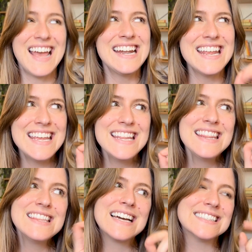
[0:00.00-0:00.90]
And in
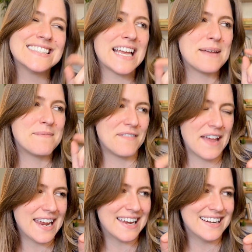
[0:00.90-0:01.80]
that same
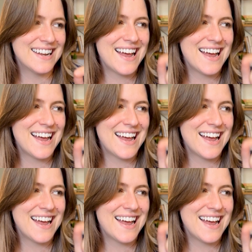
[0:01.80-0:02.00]
vein,